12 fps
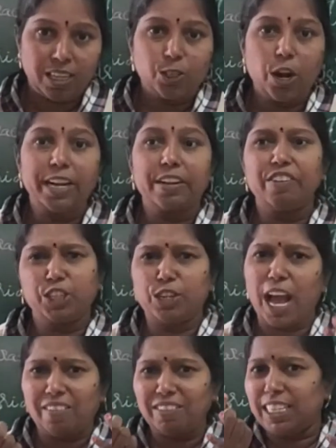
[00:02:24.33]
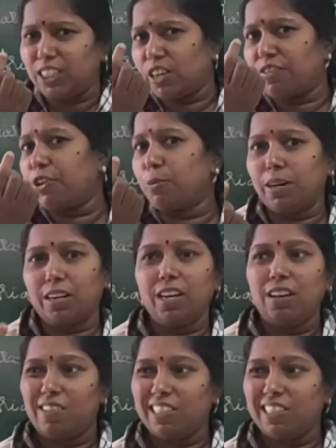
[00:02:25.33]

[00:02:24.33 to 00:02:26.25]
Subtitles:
It's not it. We should have a sense of humor.